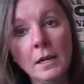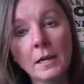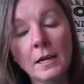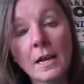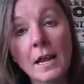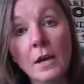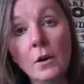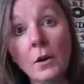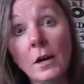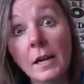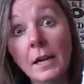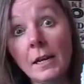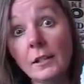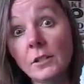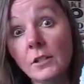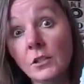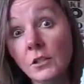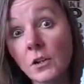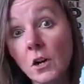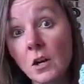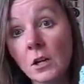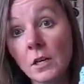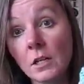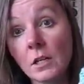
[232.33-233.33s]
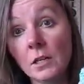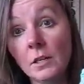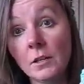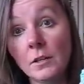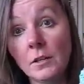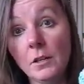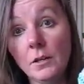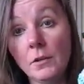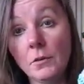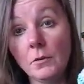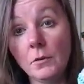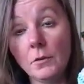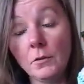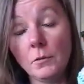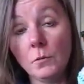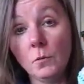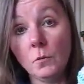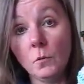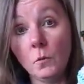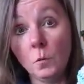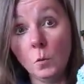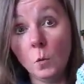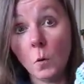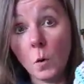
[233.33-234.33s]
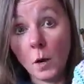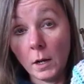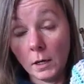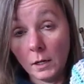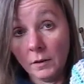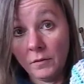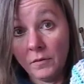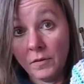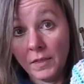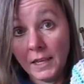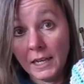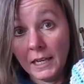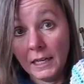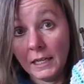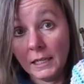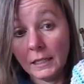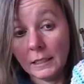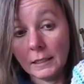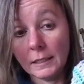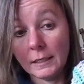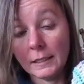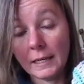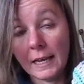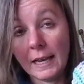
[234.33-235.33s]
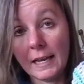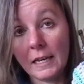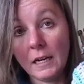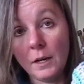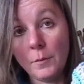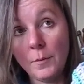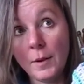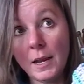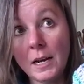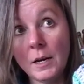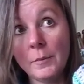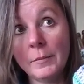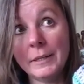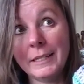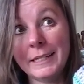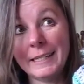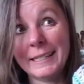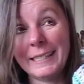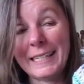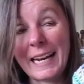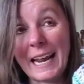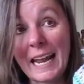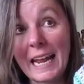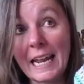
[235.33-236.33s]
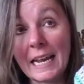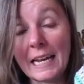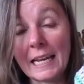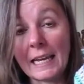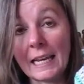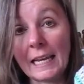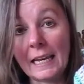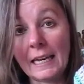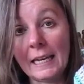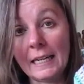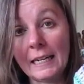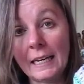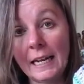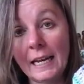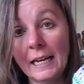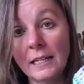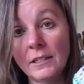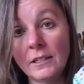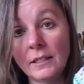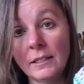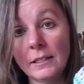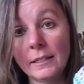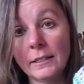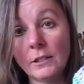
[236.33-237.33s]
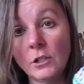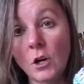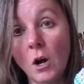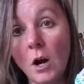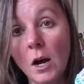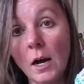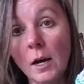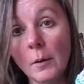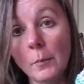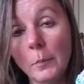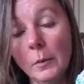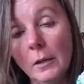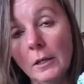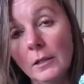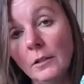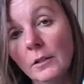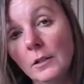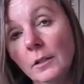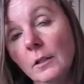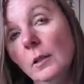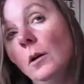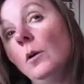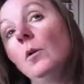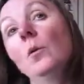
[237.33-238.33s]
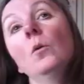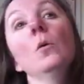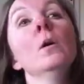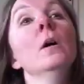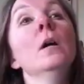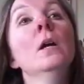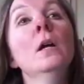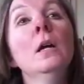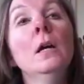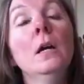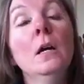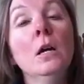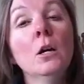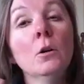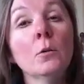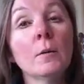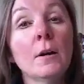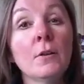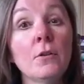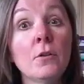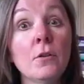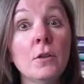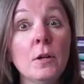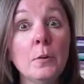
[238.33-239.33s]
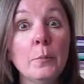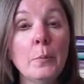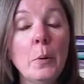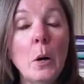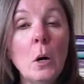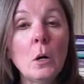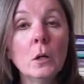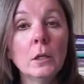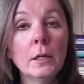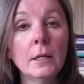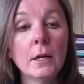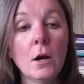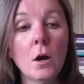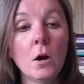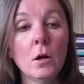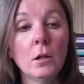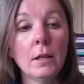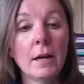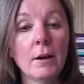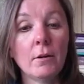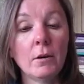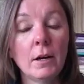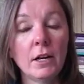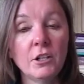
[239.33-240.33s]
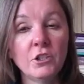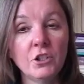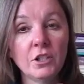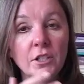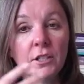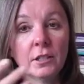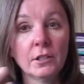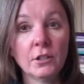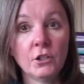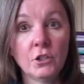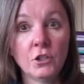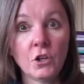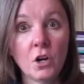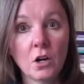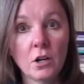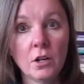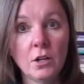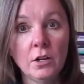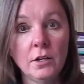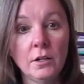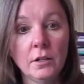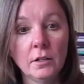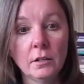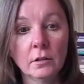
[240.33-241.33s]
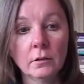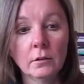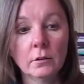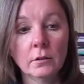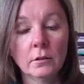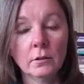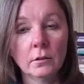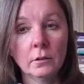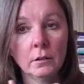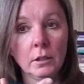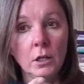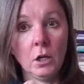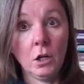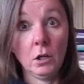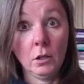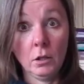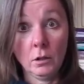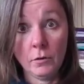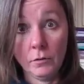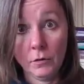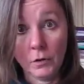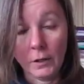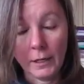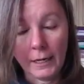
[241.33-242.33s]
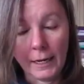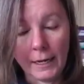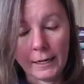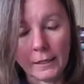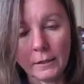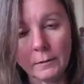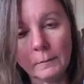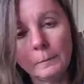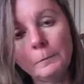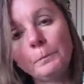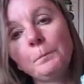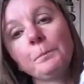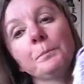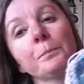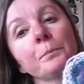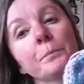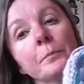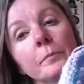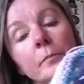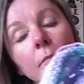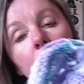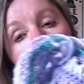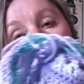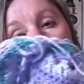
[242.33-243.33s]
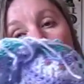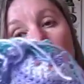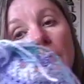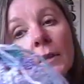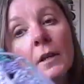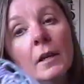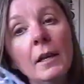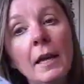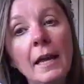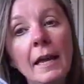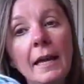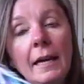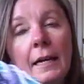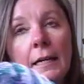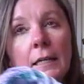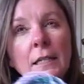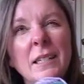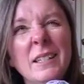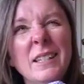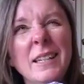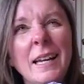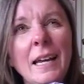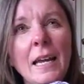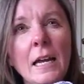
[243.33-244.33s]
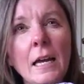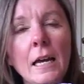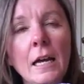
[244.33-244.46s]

Now I had started one of these and I made a mistake and I had to stop. And so rather than pull it all out, I just started all over again. And